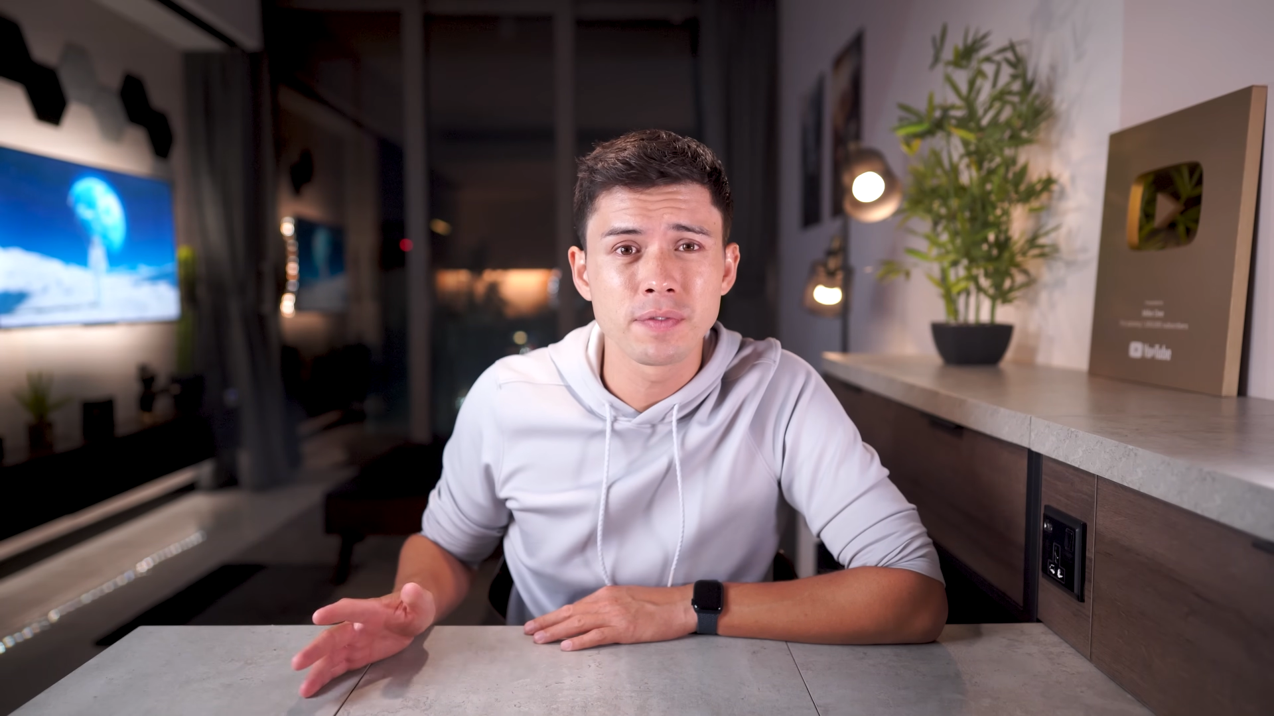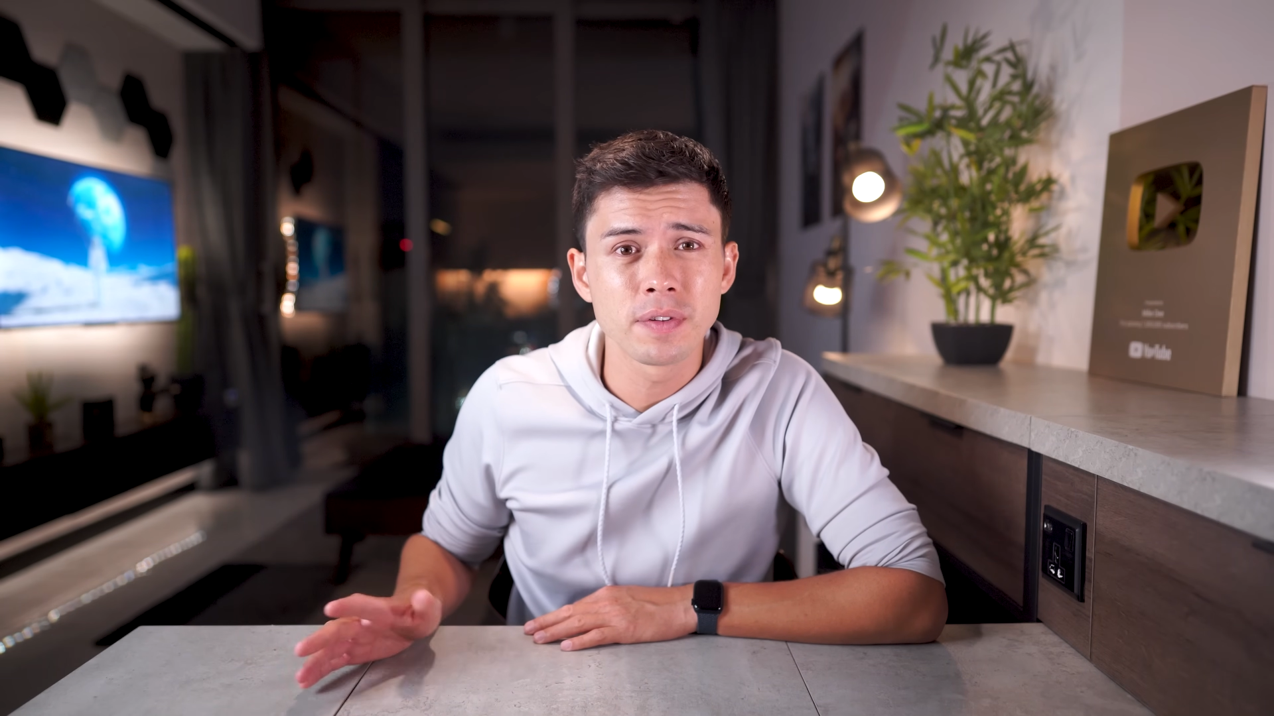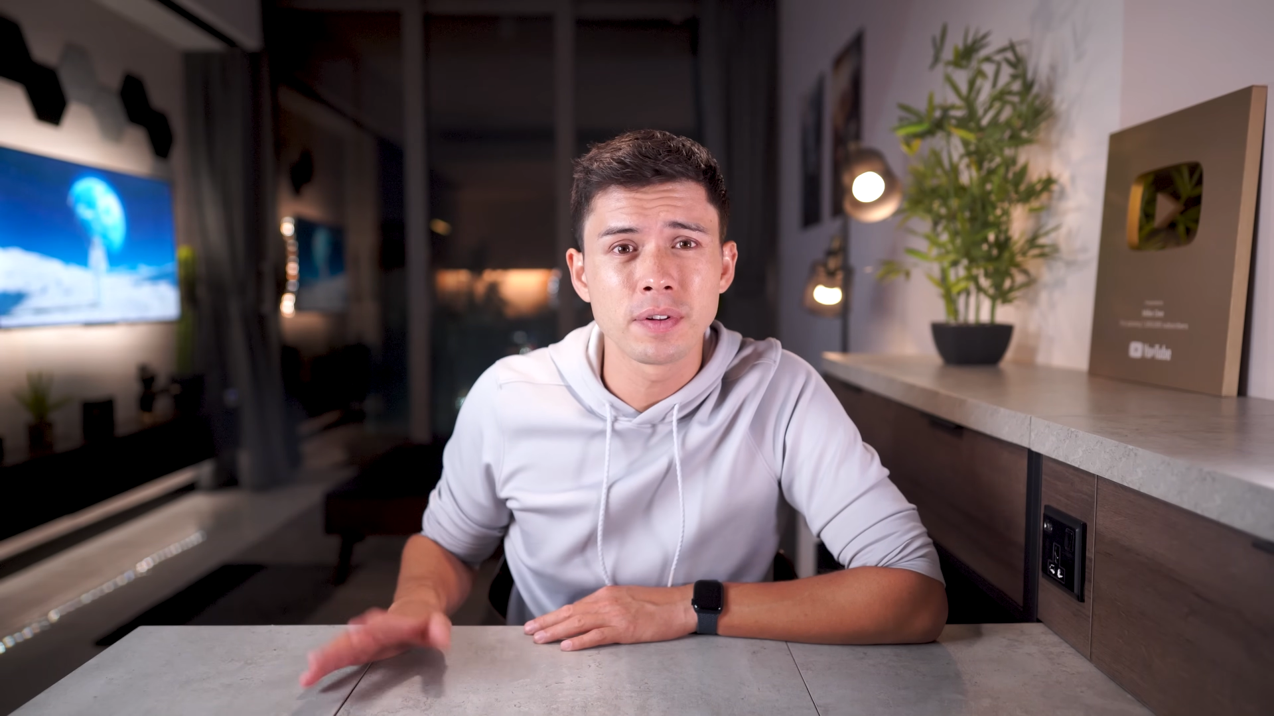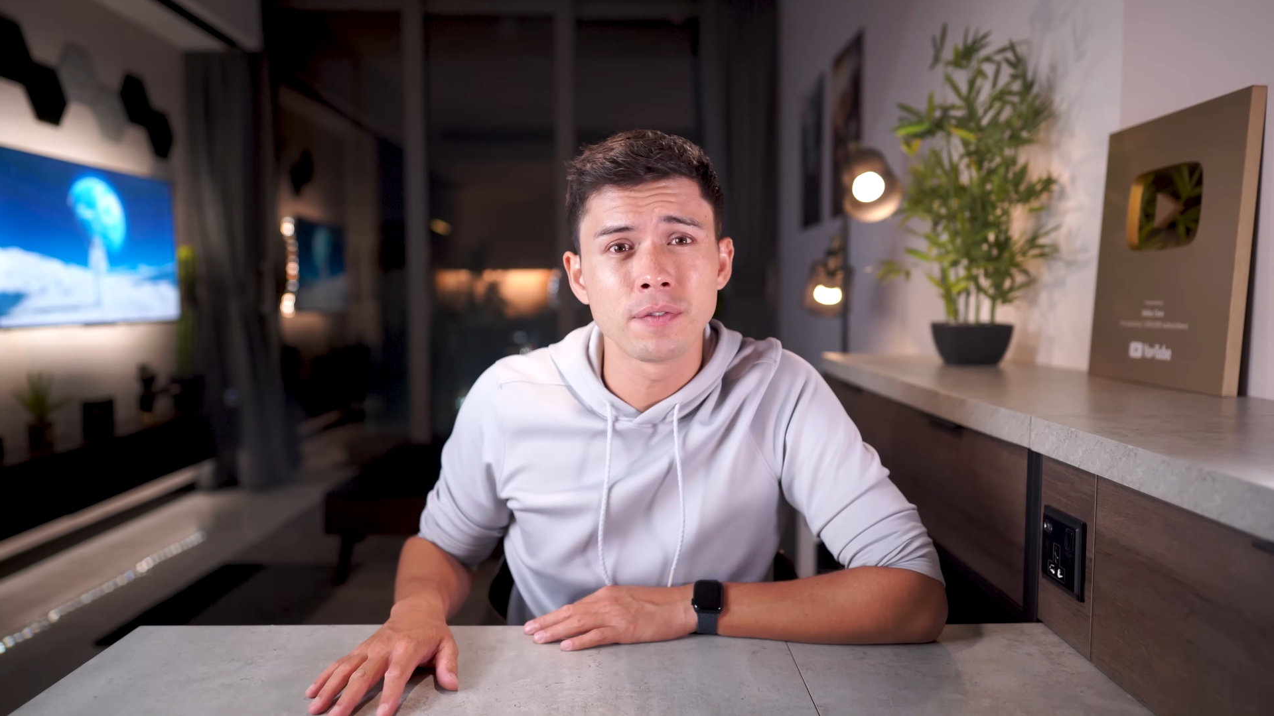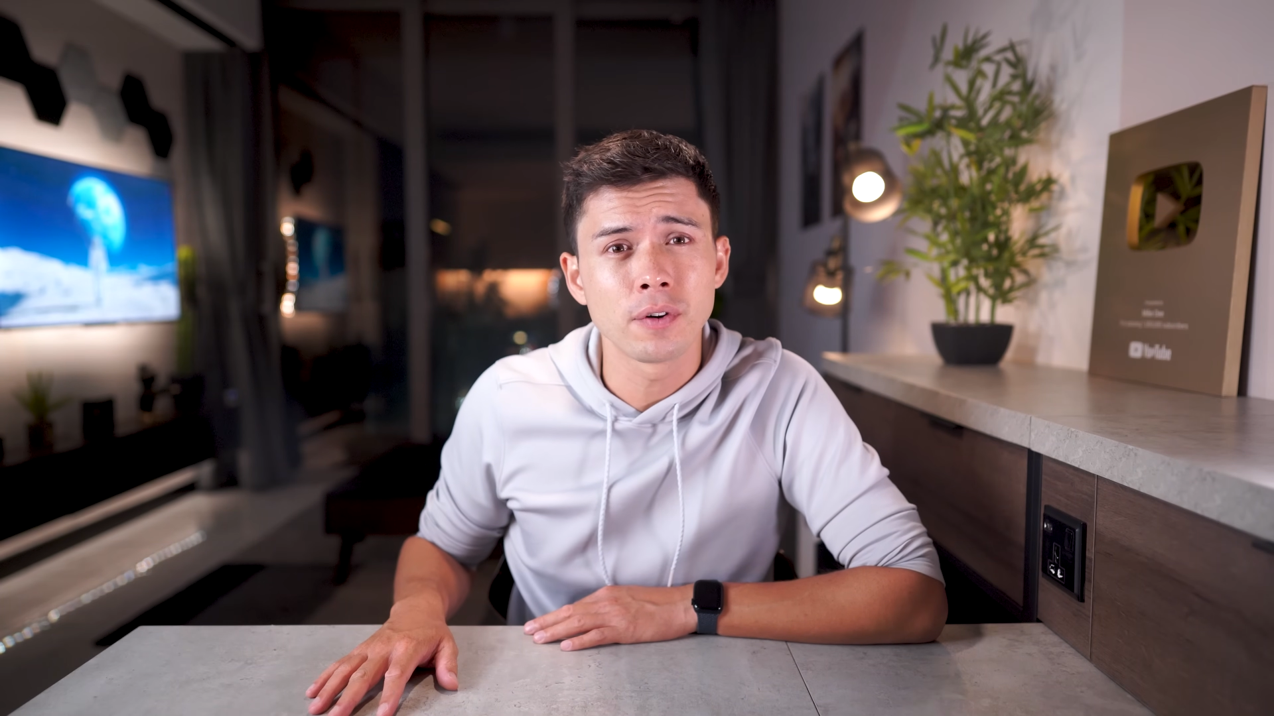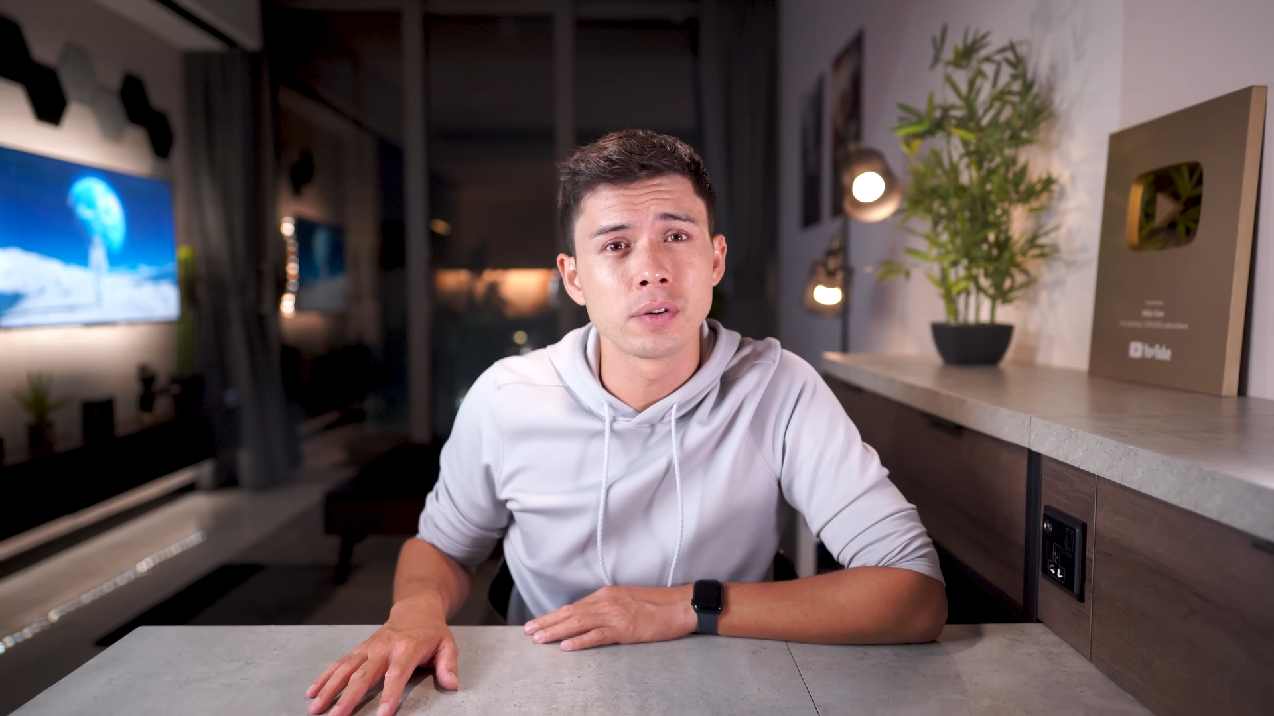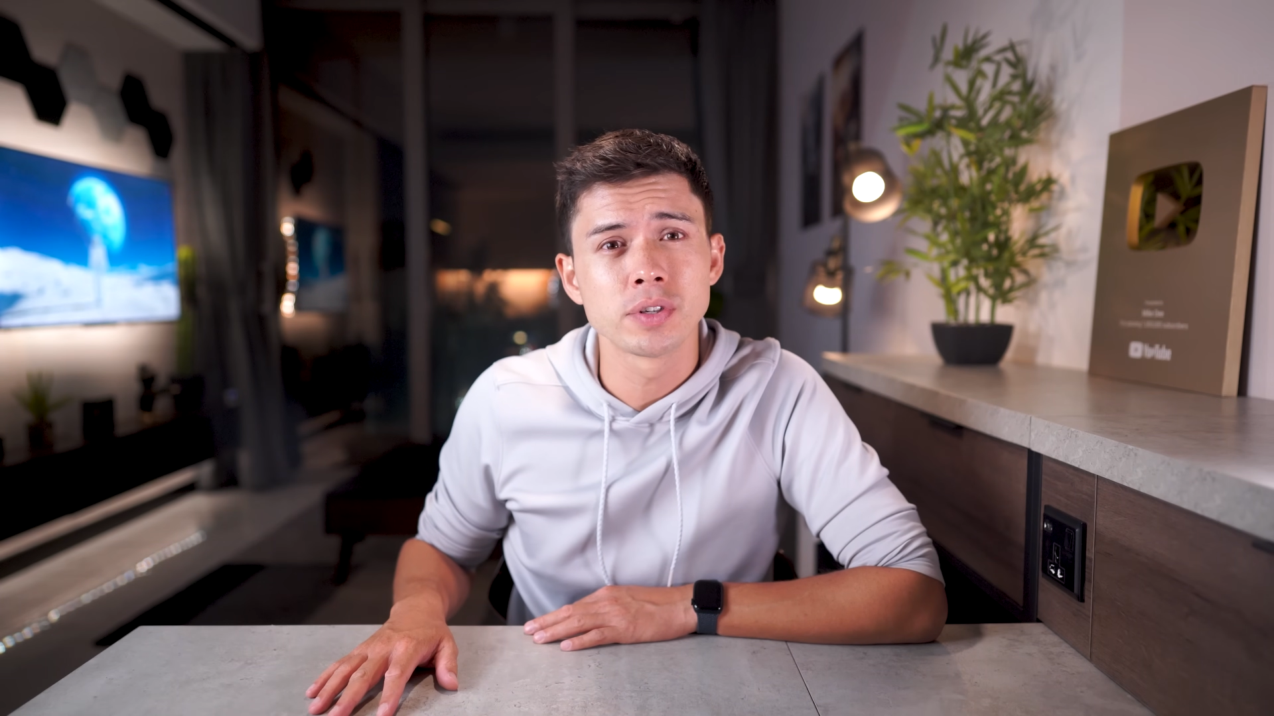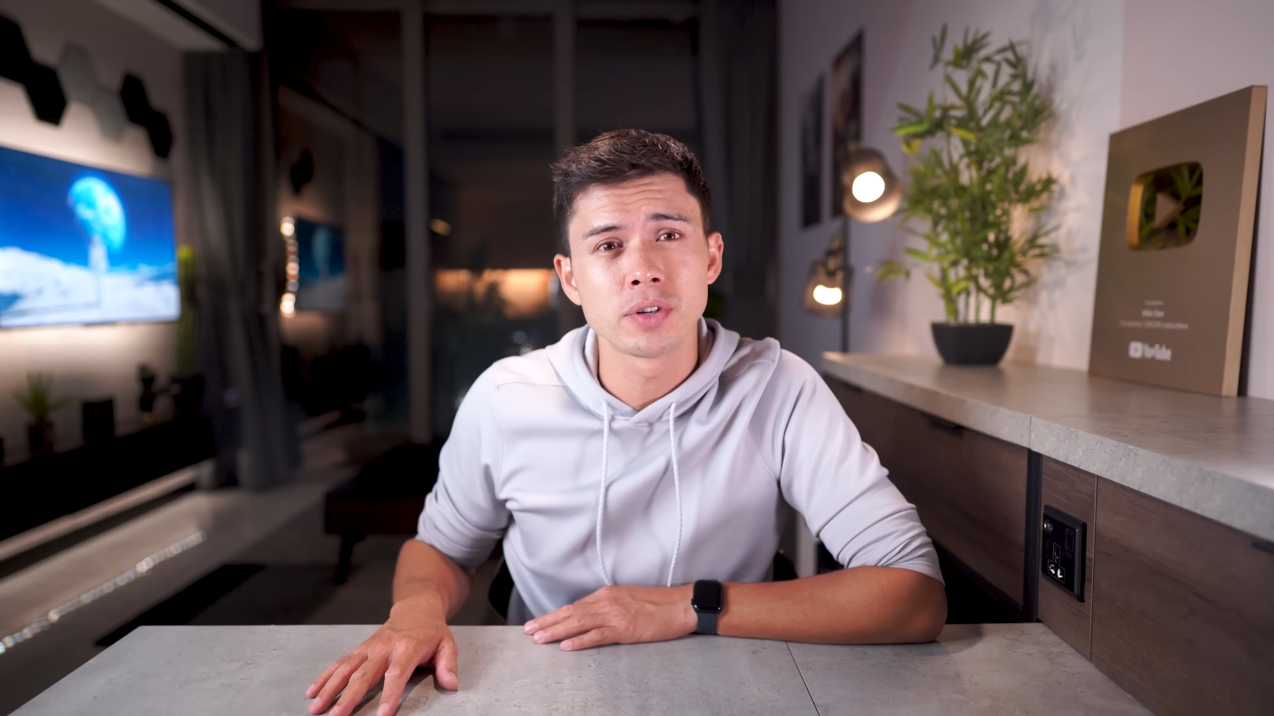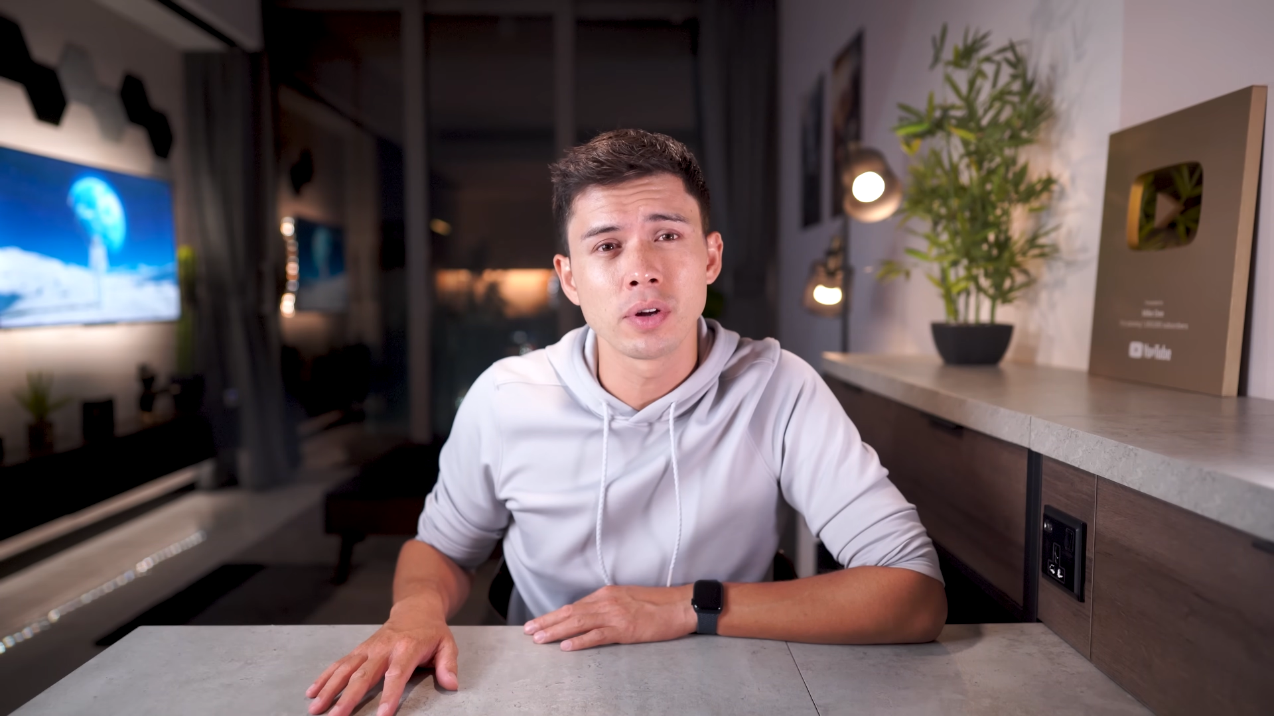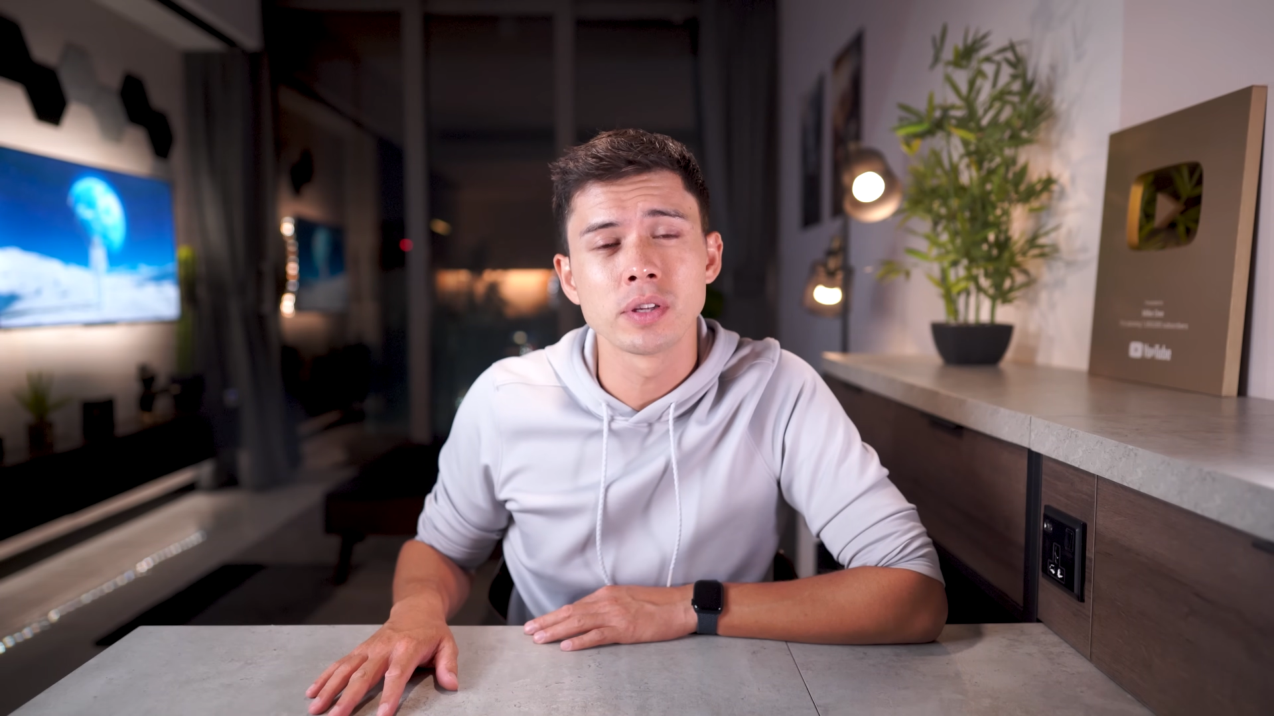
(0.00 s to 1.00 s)

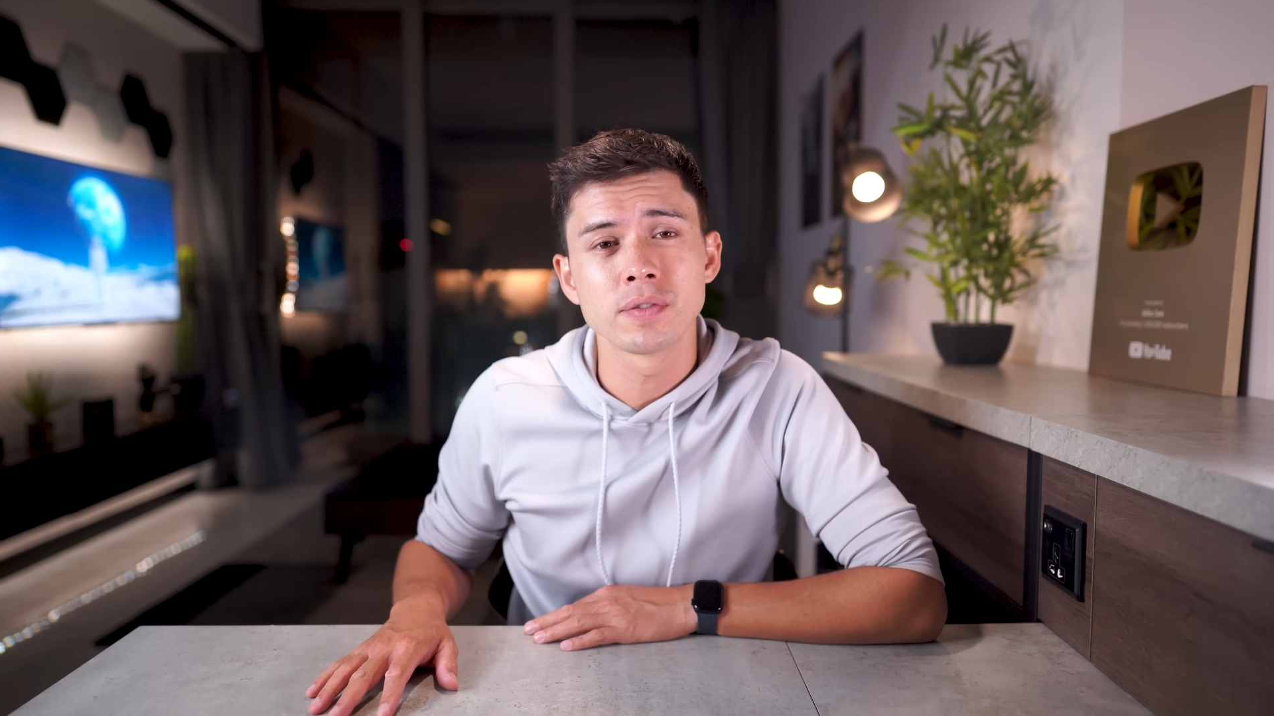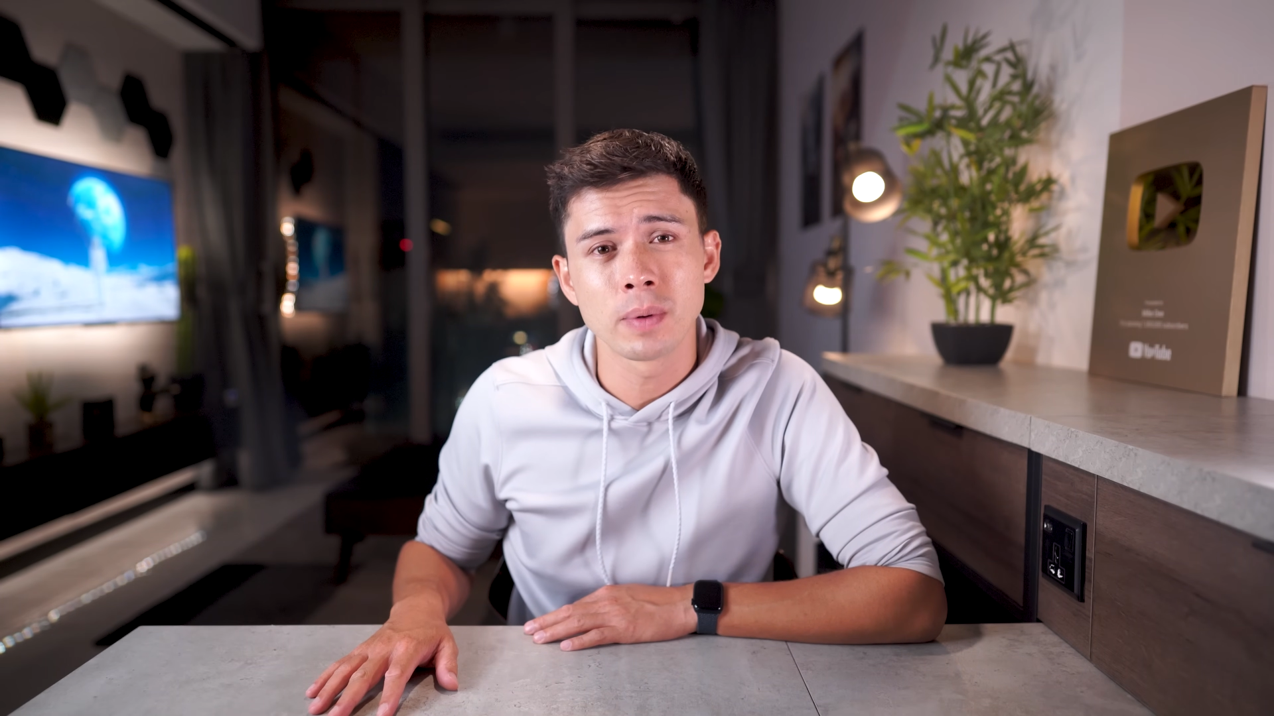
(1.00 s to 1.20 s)
$400